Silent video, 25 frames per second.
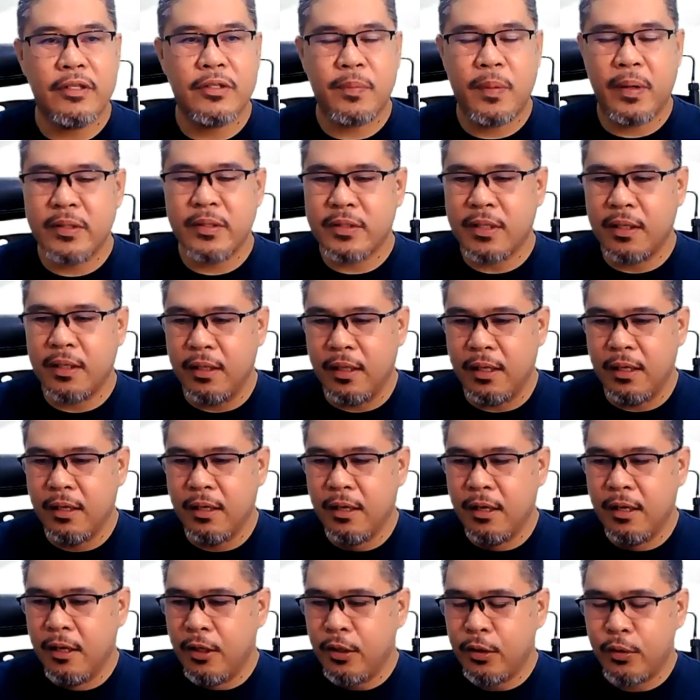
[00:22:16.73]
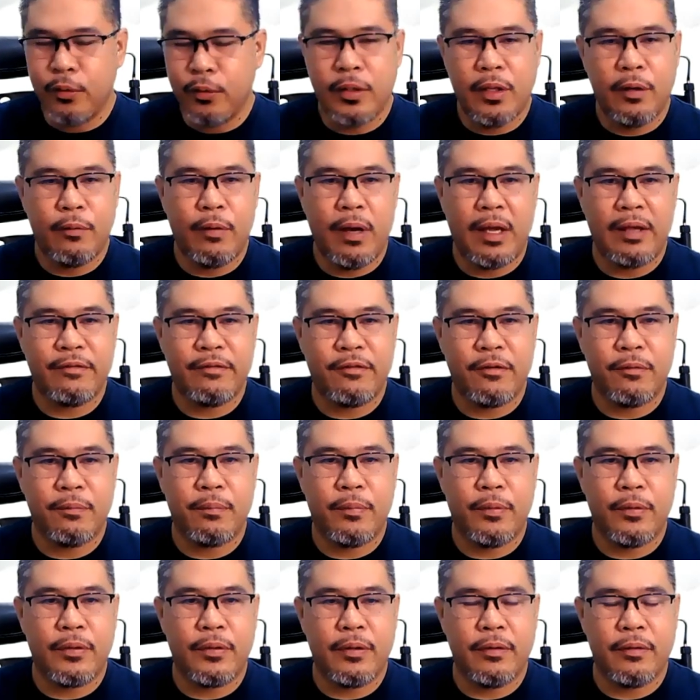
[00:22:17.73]
especially to the wife
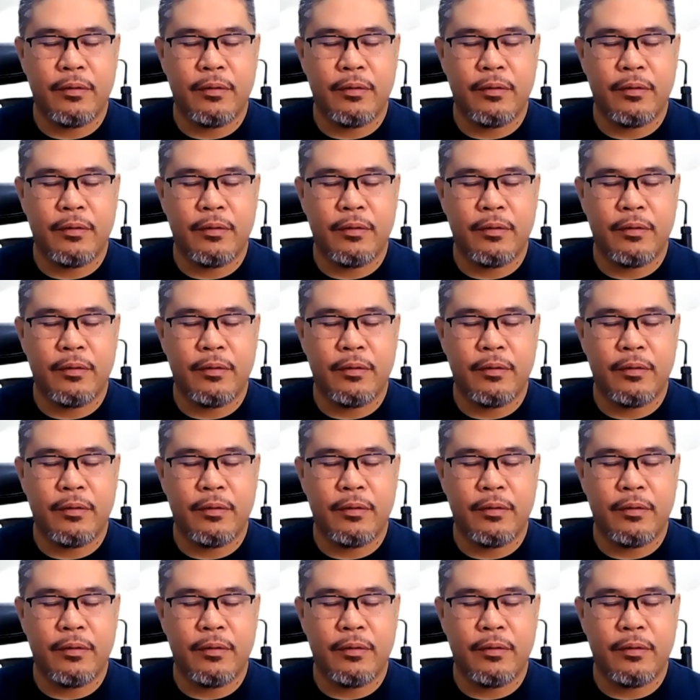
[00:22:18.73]
of